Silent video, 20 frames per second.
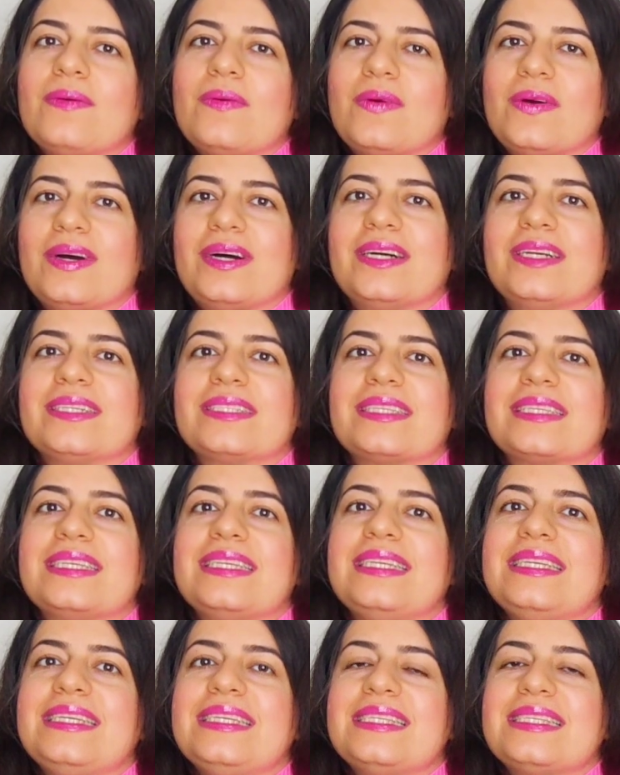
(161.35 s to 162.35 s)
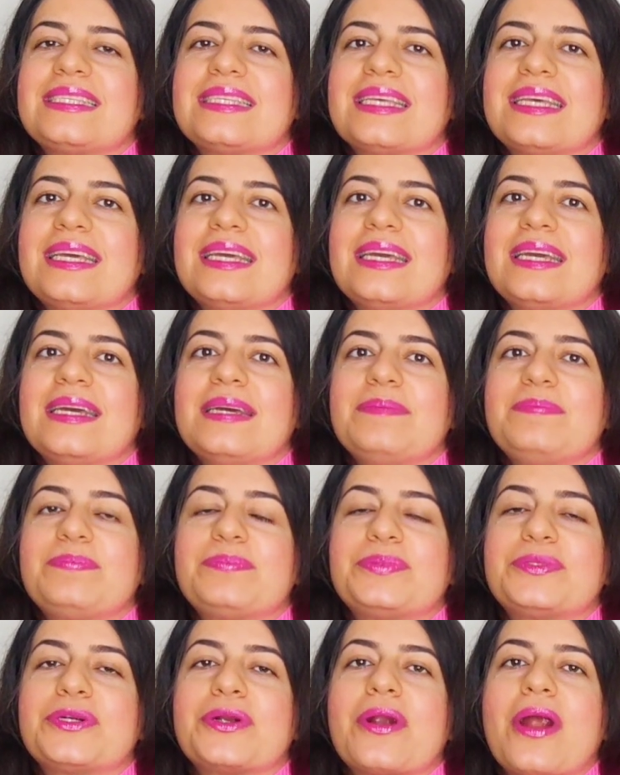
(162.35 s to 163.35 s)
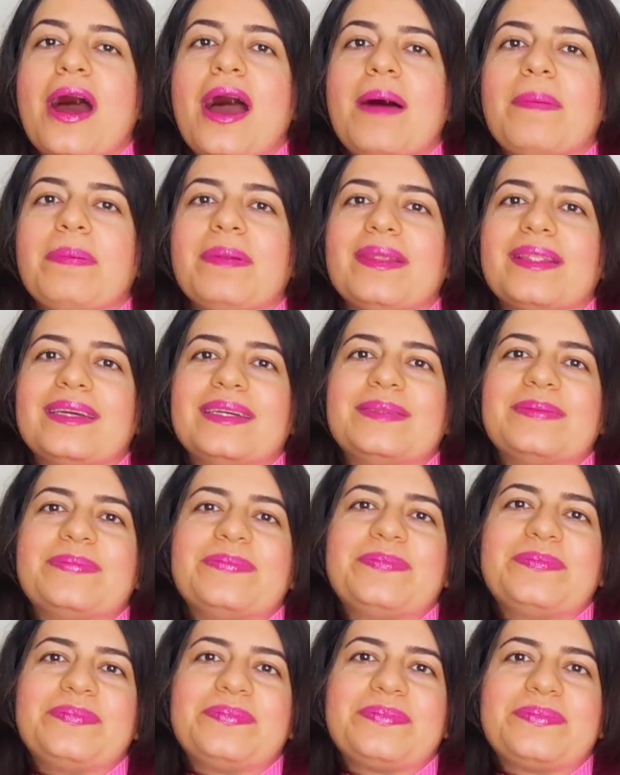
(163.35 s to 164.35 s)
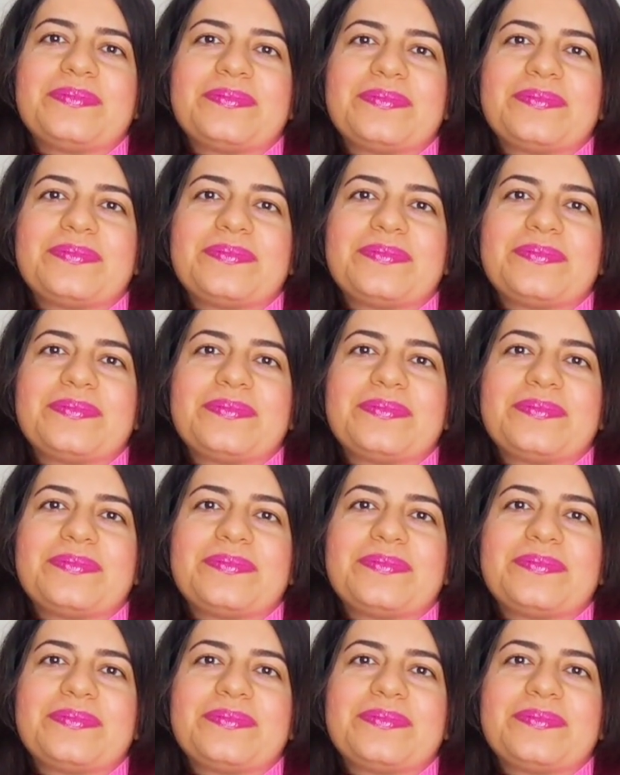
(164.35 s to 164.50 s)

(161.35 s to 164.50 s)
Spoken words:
word is a problem.